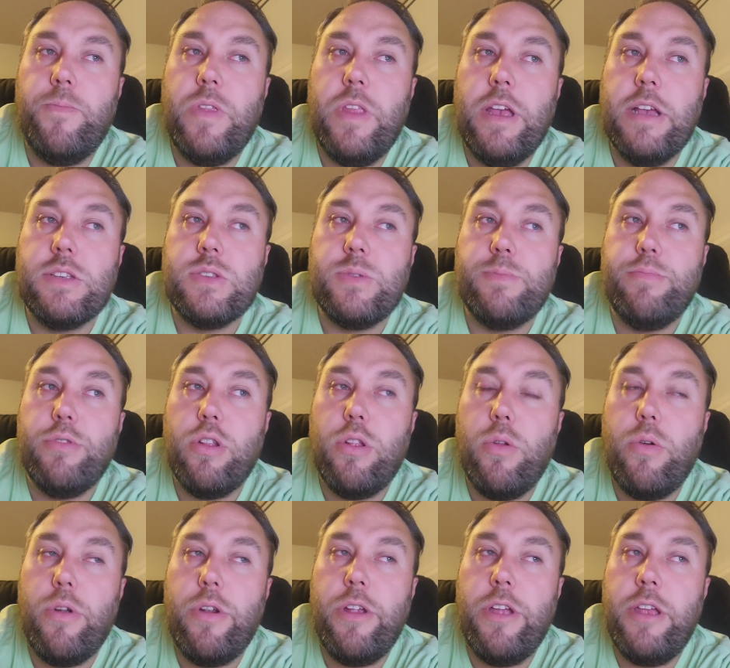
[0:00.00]

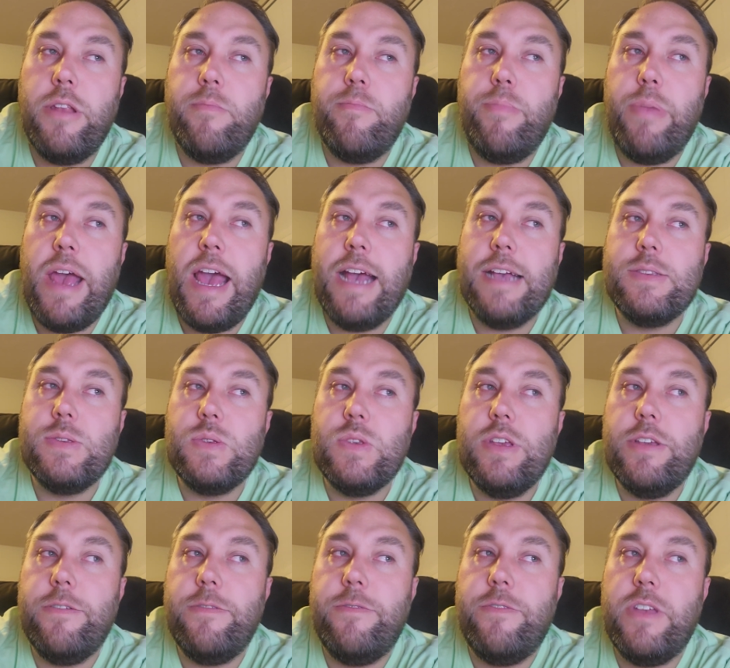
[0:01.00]
Exploring
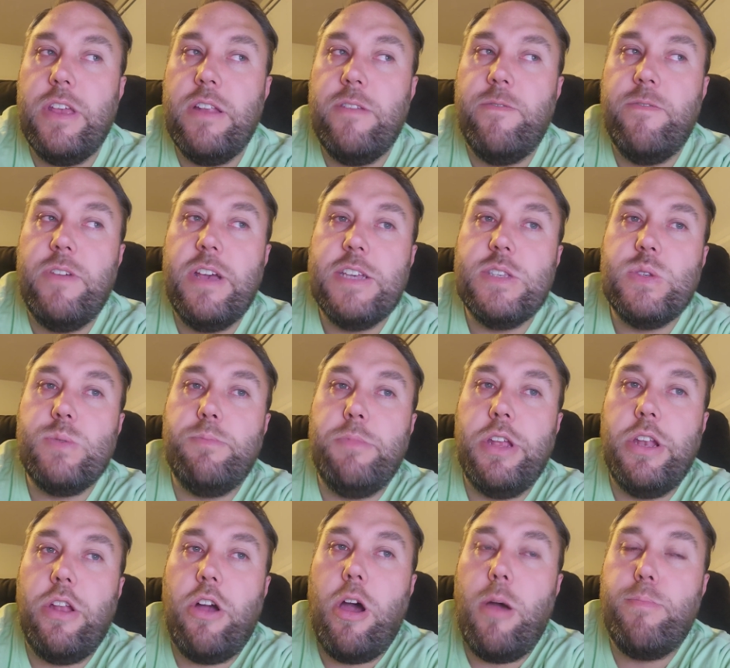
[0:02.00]
Passive
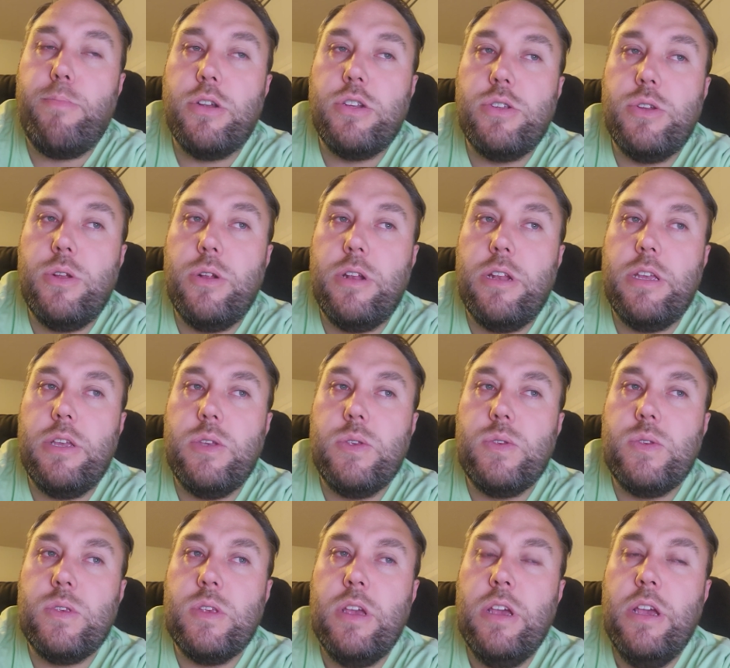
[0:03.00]
Investment
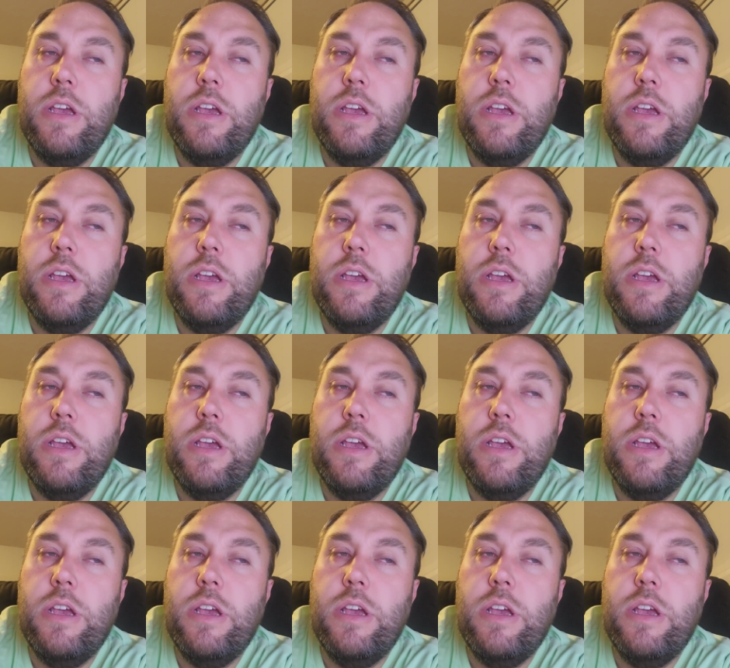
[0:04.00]
Opportunities